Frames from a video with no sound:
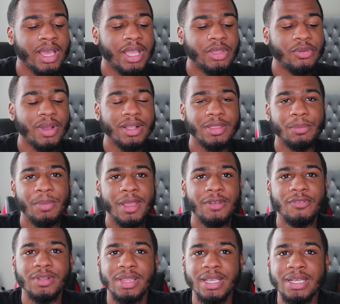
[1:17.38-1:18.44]
and you have to pay
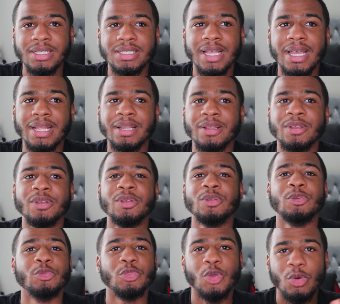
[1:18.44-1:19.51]
for things that
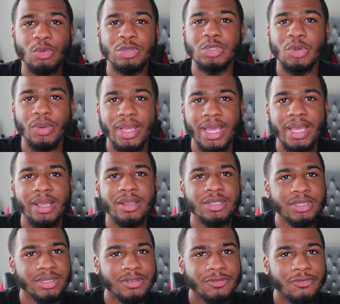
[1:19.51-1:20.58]
you thought was okay,
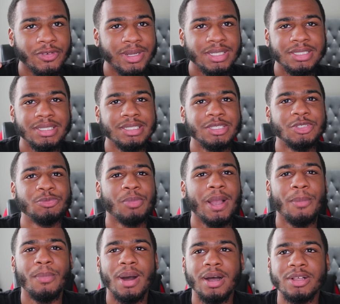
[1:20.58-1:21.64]
because for instance you
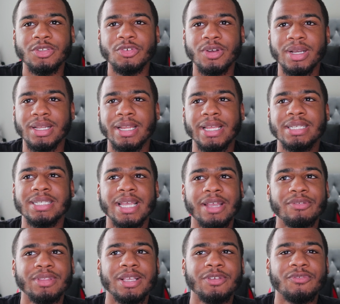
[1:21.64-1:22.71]
might buy a truck and they say
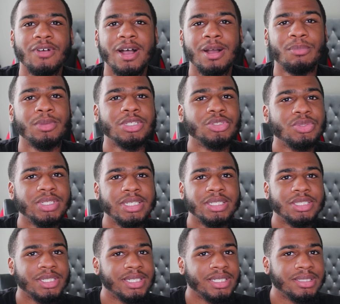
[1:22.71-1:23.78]
everything's fine, but you need to
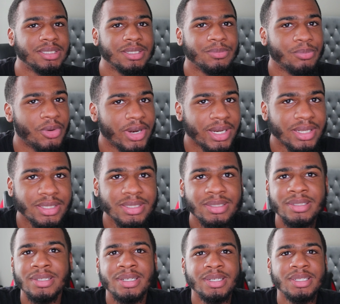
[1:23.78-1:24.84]
change the brakes,
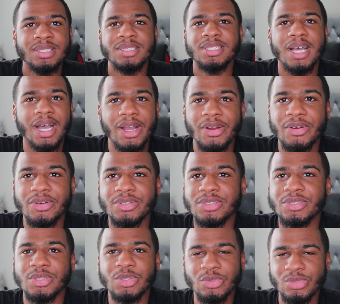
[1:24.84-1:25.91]

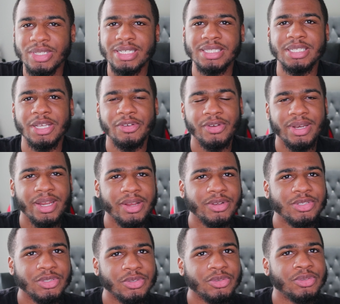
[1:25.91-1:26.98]
tires, little things here and there.
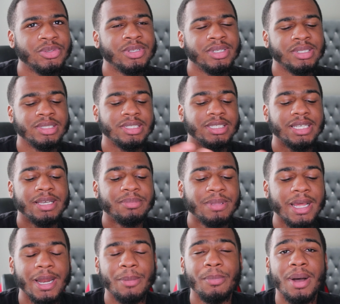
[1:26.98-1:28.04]
So just keep
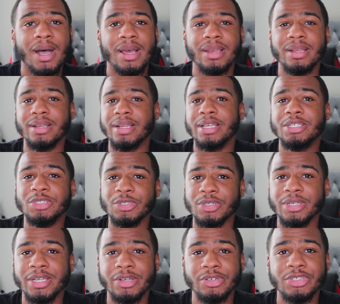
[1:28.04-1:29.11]
that in mind, and
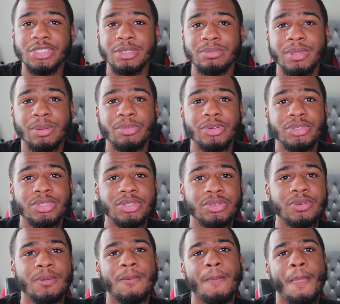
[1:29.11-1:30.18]
here are some numbers.
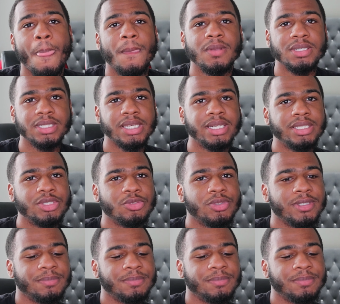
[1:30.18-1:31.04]
So let's get into